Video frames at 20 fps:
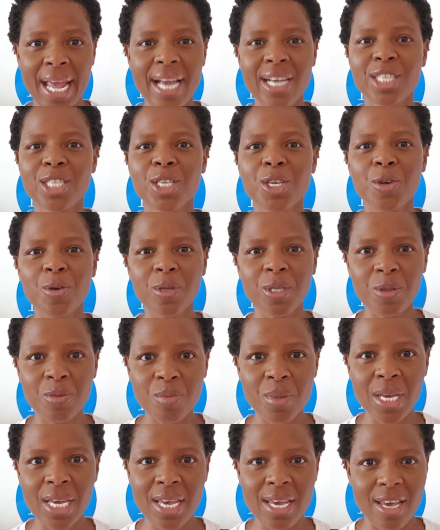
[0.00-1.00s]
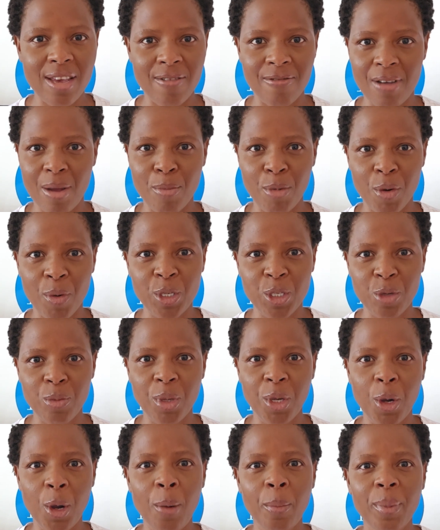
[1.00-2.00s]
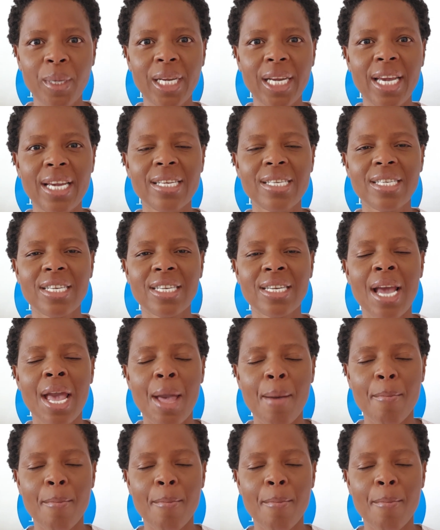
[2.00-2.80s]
Excuse me if I'm going to be complicated,